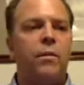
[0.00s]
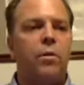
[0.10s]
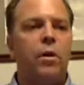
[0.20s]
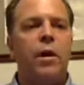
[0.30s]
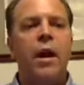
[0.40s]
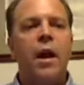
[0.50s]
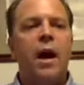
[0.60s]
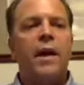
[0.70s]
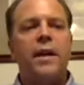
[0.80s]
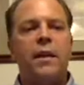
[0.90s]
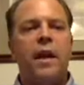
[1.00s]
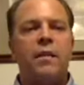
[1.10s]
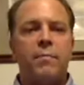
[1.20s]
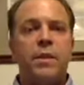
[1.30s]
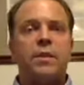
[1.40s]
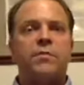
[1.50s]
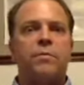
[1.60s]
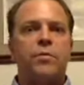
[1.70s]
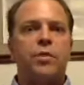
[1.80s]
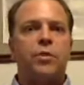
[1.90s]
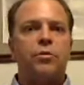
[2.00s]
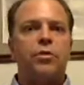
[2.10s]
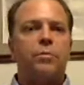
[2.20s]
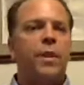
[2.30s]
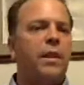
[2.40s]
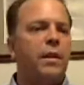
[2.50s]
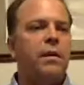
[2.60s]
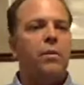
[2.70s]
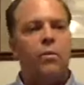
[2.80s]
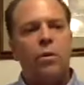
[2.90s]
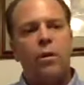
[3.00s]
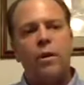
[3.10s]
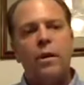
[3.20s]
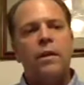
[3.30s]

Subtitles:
or I get a lot of business from social media, or